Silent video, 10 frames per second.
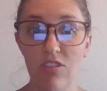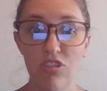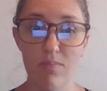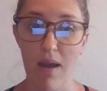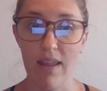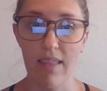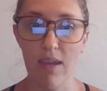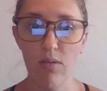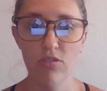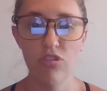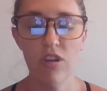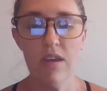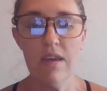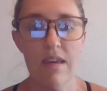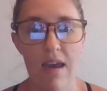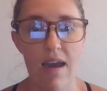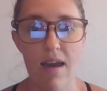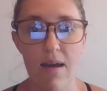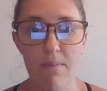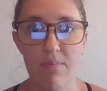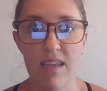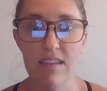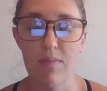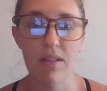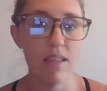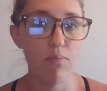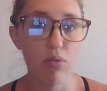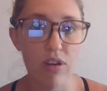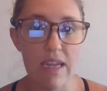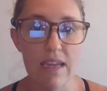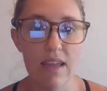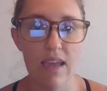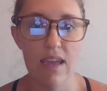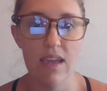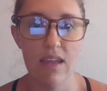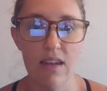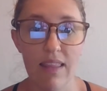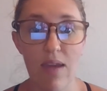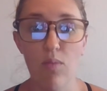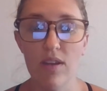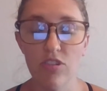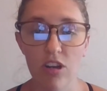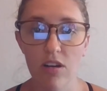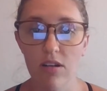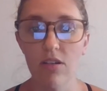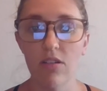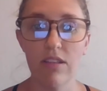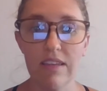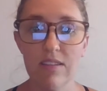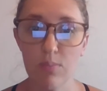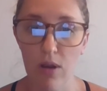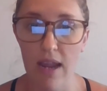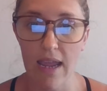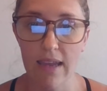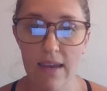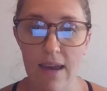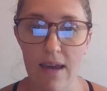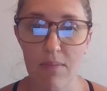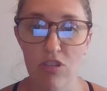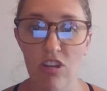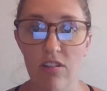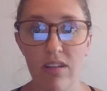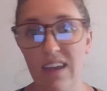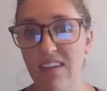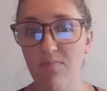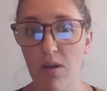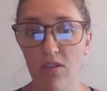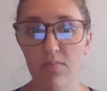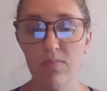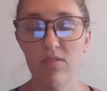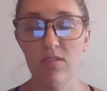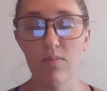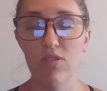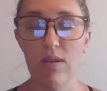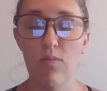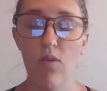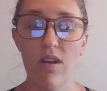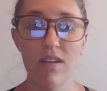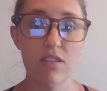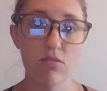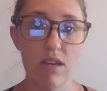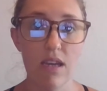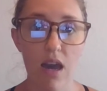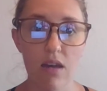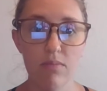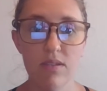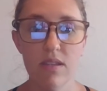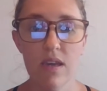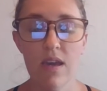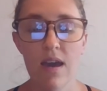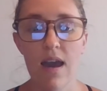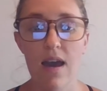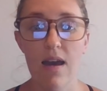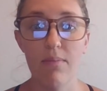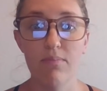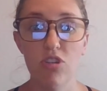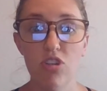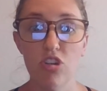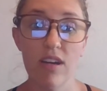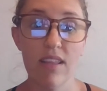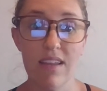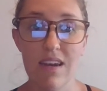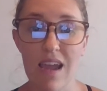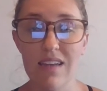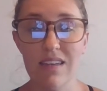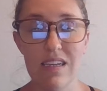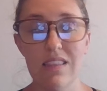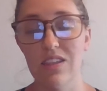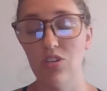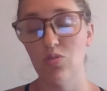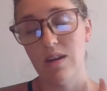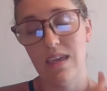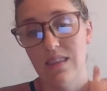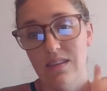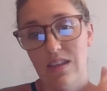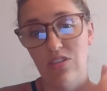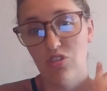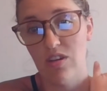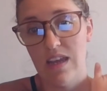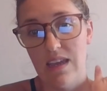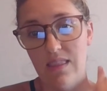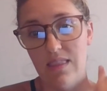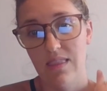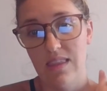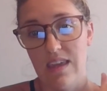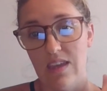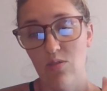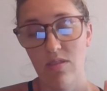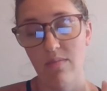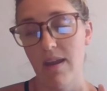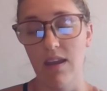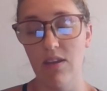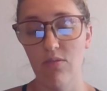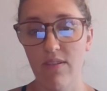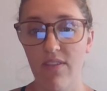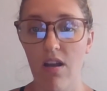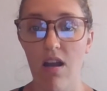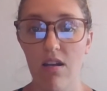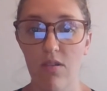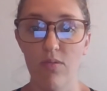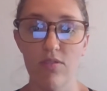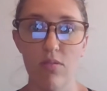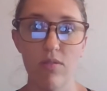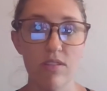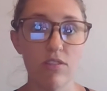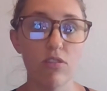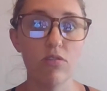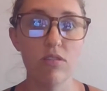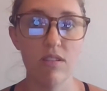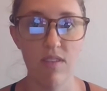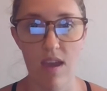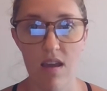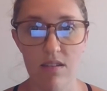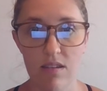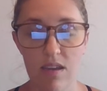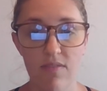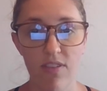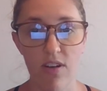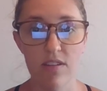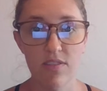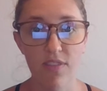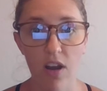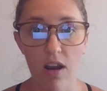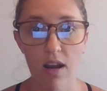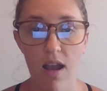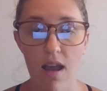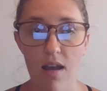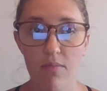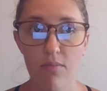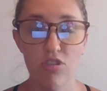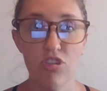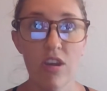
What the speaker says: and body language. They typically breed in late winter or early spring and generally give birth to between 1 to 3 cubs. During the 19th and 20th century, the North American river otter was almost exclusively hunted for its fur, which